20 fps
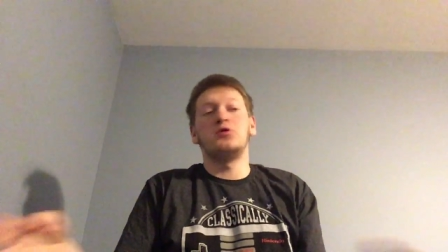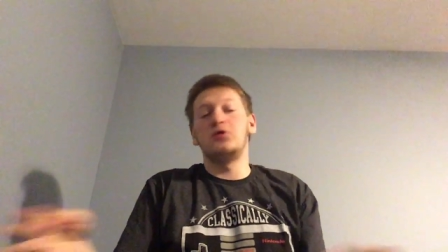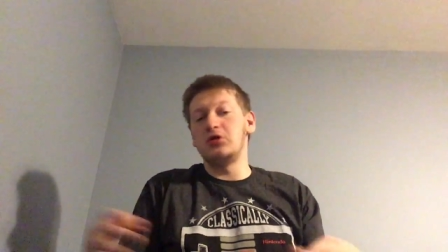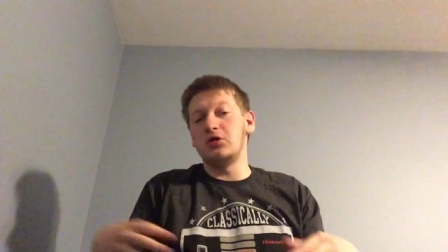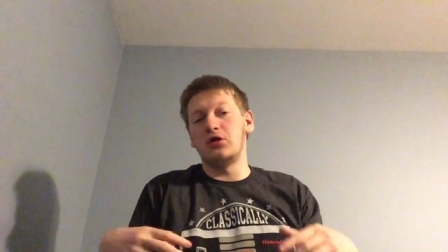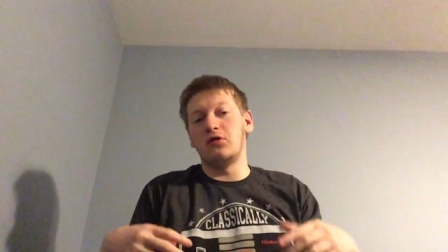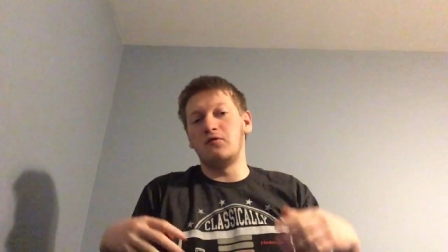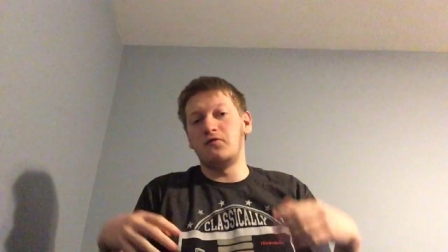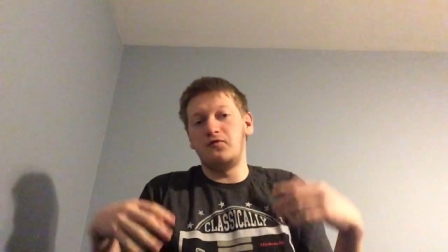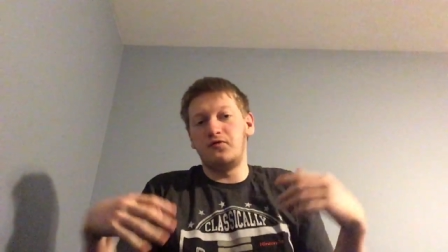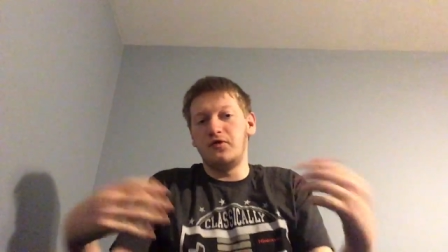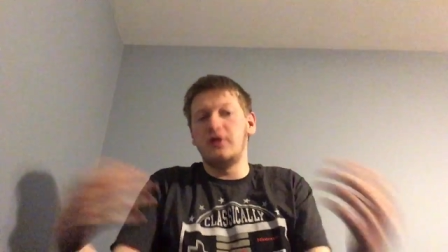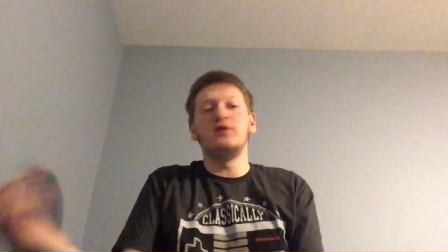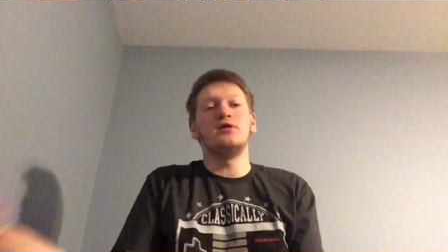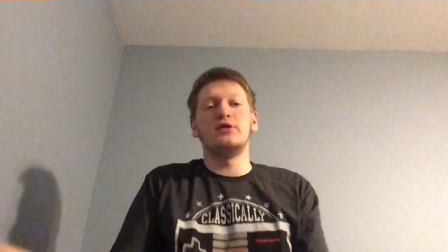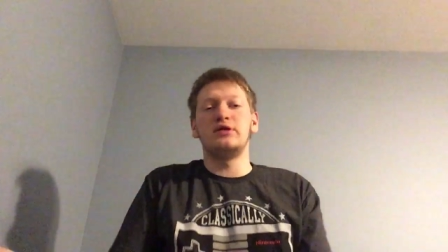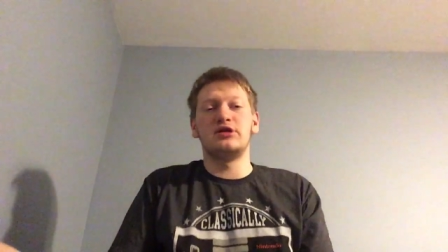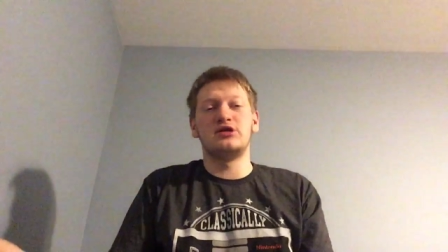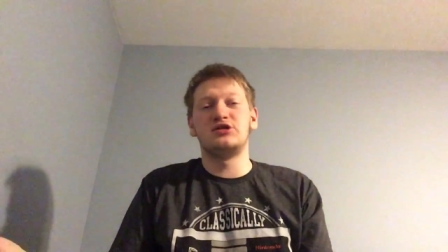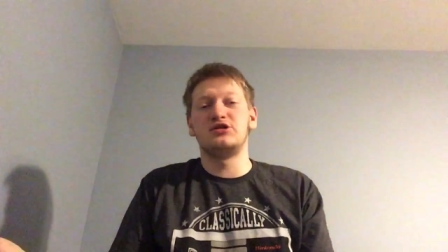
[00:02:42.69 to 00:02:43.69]
you know,
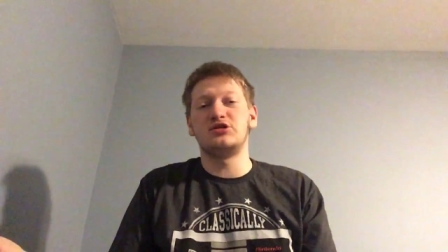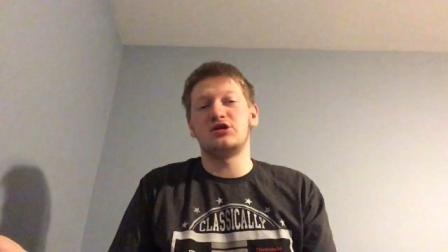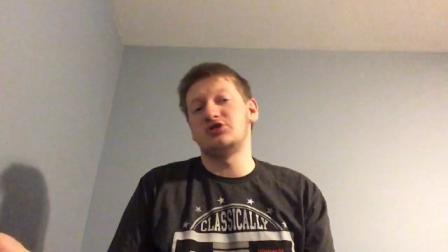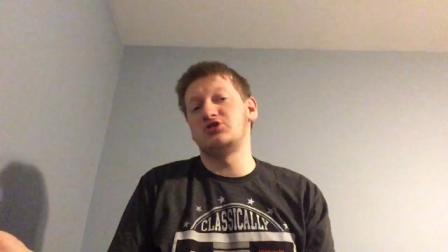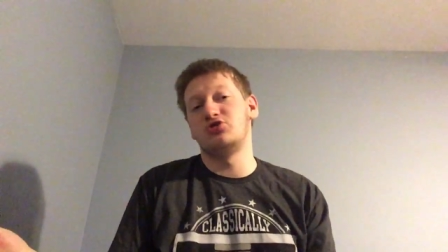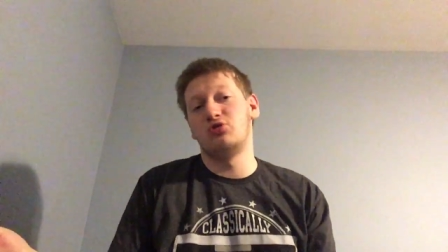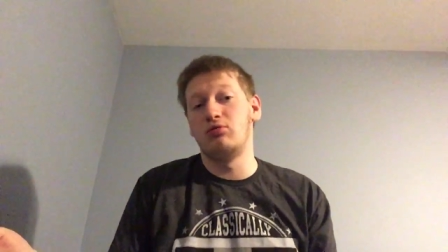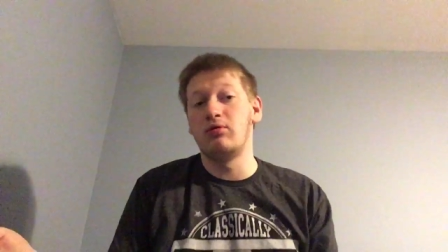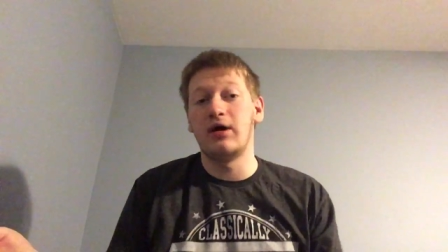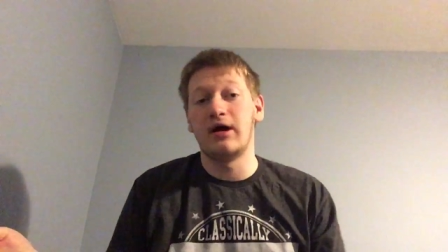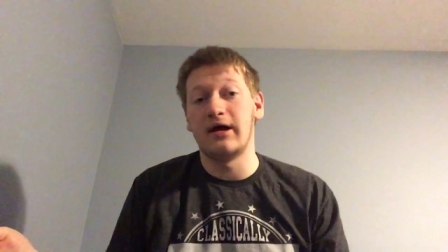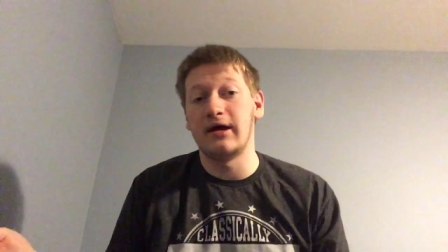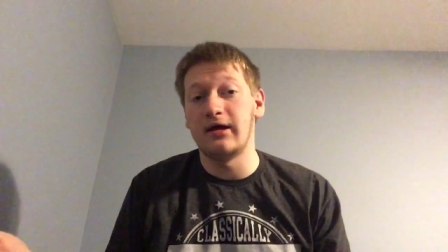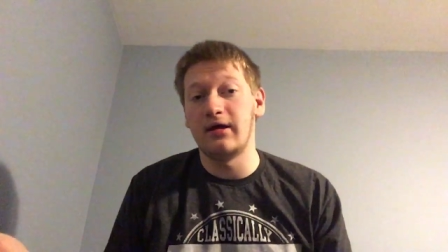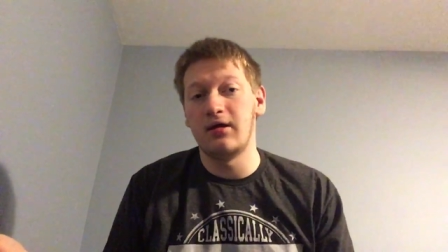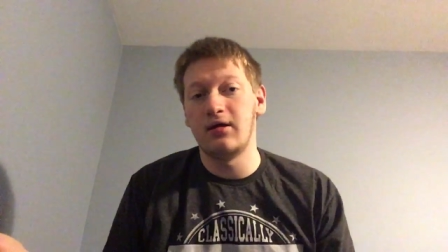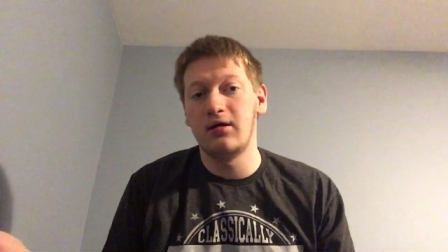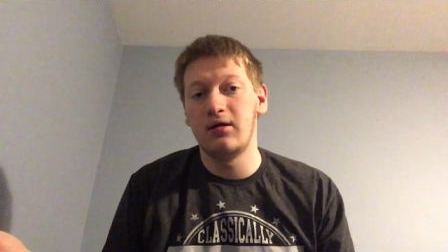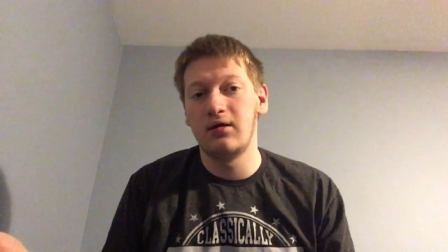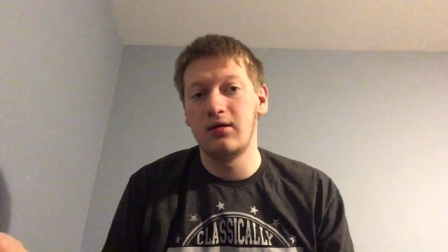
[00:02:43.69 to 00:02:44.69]
feeling such a
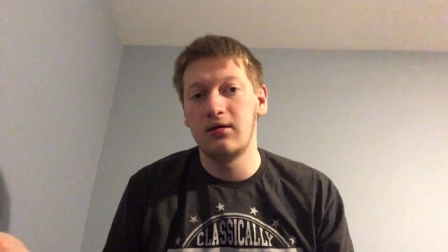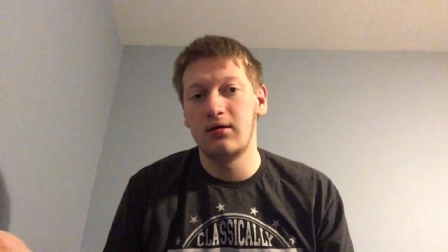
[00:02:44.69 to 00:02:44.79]
way.